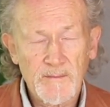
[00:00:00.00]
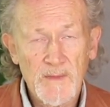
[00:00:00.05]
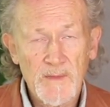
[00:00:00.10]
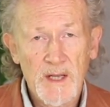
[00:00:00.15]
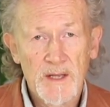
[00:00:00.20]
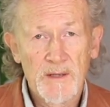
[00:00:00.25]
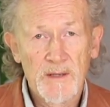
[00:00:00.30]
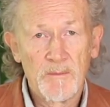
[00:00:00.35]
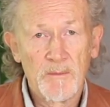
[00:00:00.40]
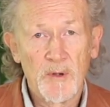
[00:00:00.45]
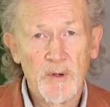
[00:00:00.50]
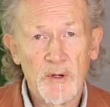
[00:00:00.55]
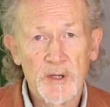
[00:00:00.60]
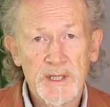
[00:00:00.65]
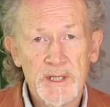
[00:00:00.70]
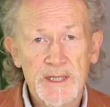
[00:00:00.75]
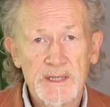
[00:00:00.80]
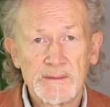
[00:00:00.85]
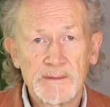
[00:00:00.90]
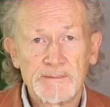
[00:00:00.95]
than
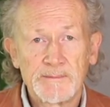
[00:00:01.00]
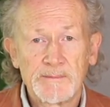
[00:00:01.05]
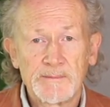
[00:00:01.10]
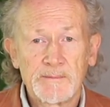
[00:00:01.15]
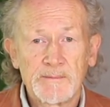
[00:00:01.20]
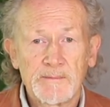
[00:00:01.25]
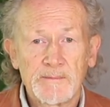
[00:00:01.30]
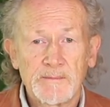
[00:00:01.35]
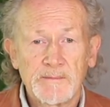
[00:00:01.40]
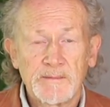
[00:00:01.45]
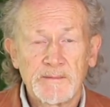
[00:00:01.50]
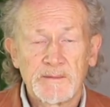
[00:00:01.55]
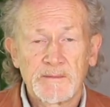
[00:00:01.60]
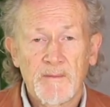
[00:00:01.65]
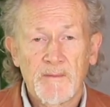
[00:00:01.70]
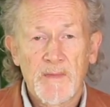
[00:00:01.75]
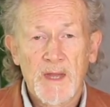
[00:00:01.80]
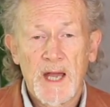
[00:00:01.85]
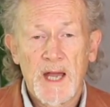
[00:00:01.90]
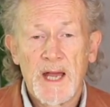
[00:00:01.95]
boys.
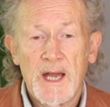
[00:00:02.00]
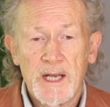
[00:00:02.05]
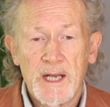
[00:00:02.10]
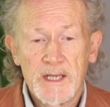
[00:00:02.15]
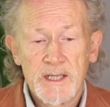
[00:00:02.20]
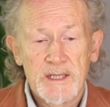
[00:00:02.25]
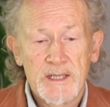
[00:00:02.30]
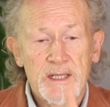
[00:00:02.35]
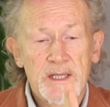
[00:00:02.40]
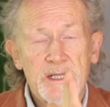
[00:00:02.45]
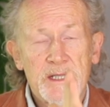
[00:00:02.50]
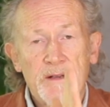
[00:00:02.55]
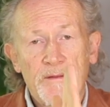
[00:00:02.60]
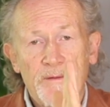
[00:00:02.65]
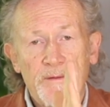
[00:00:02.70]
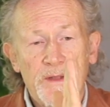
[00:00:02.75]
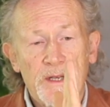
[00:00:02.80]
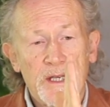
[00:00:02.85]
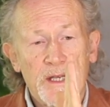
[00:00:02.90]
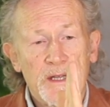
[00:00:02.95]
And it's as
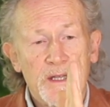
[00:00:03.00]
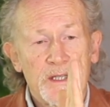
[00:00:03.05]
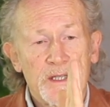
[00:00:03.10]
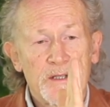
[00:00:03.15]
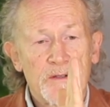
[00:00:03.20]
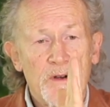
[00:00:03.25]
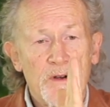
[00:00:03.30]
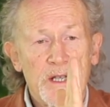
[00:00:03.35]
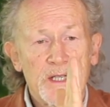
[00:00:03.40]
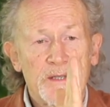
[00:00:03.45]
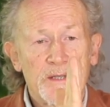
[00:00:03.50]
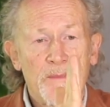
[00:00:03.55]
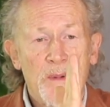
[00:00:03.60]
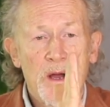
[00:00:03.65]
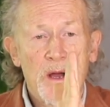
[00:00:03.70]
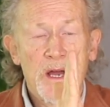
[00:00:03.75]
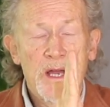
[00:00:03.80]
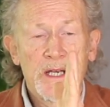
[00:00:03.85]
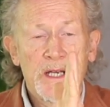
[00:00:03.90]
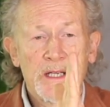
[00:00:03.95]
if the straight
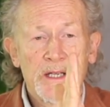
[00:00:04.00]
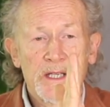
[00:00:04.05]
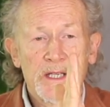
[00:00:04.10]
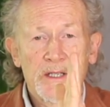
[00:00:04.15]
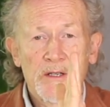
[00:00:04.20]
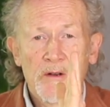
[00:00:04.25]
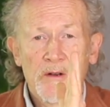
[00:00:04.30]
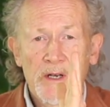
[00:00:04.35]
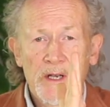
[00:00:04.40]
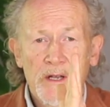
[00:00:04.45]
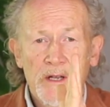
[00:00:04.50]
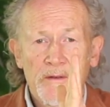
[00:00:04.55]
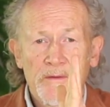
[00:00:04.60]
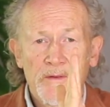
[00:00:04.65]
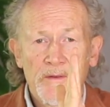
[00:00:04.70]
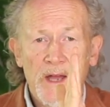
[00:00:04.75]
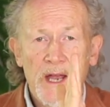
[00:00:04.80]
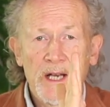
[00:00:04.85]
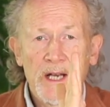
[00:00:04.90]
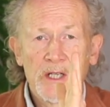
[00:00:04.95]
spine, there's not enough
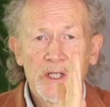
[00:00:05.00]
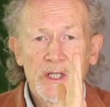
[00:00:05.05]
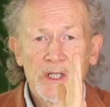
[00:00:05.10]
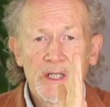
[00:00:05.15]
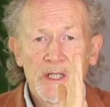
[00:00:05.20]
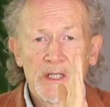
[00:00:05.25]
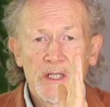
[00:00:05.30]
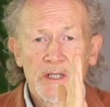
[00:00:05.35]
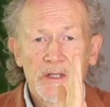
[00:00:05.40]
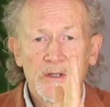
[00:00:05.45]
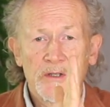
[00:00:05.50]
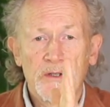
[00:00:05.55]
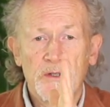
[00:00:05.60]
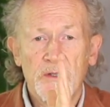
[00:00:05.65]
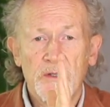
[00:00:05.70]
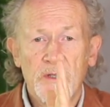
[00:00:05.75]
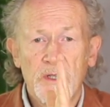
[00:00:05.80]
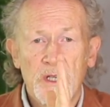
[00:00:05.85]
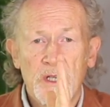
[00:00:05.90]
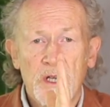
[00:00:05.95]
energy
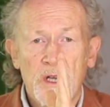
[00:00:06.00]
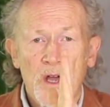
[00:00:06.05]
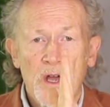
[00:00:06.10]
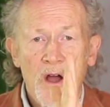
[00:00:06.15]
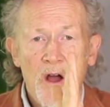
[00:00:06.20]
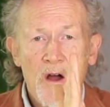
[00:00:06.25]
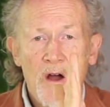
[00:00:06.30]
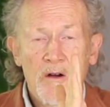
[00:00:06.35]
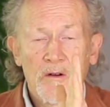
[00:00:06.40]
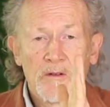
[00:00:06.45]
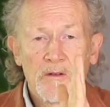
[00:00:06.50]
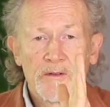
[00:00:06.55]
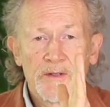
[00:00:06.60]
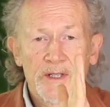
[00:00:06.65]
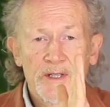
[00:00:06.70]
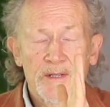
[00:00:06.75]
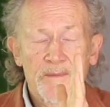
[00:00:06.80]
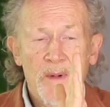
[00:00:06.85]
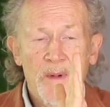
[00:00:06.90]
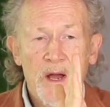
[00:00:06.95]
to hold the
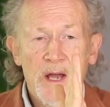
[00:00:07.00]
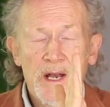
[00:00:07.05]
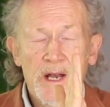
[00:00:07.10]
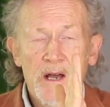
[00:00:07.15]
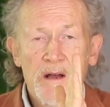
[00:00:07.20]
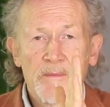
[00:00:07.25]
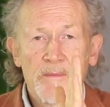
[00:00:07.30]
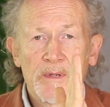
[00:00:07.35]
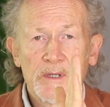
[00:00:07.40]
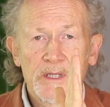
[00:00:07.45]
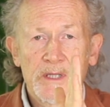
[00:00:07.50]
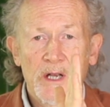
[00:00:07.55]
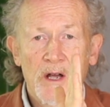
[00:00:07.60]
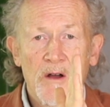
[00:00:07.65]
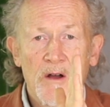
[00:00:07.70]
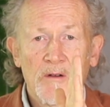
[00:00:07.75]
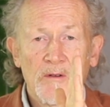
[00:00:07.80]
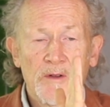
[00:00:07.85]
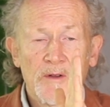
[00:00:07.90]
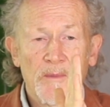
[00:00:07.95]
spine up, to
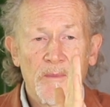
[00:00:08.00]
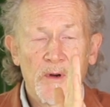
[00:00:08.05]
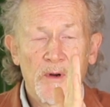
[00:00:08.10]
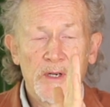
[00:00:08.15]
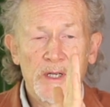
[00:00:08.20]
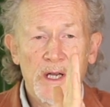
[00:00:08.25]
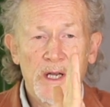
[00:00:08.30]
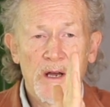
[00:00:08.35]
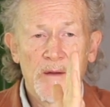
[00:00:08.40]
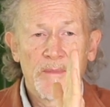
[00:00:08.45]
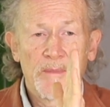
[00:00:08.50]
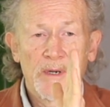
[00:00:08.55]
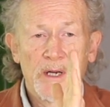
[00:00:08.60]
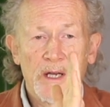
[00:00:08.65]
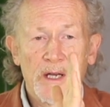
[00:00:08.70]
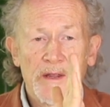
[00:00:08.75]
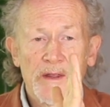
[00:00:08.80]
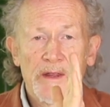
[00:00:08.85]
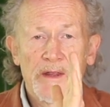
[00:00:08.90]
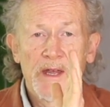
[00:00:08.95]
hold the body up,
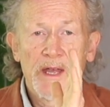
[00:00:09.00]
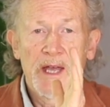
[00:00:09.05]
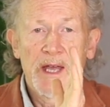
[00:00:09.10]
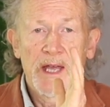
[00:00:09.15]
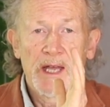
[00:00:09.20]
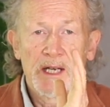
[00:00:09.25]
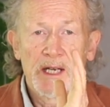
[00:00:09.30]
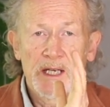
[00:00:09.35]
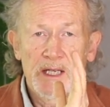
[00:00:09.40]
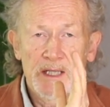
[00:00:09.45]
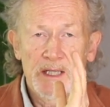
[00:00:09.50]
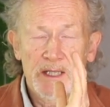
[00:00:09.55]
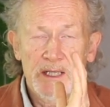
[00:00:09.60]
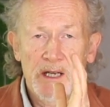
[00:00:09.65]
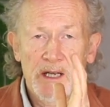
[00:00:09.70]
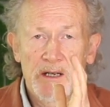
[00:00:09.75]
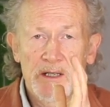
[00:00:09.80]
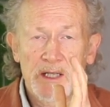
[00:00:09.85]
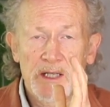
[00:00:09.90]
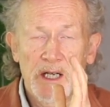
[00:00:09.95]
and then it
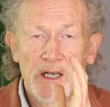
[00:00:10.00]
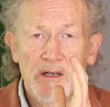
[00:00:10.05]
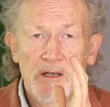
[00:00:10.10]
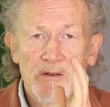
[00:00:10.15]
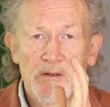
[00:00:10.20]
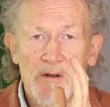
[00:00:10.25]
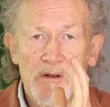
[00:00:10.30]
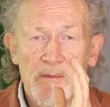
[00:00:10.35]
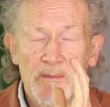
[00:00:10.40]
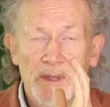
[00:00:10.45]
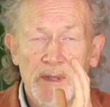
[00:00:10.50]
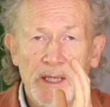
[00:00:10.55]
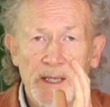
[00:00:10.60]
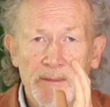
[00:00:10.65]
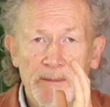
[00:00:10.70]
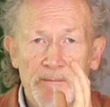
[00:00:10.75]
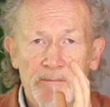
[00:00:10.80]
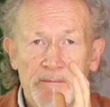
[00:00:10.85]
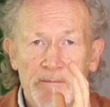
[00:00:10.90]
starts kind of crumpling.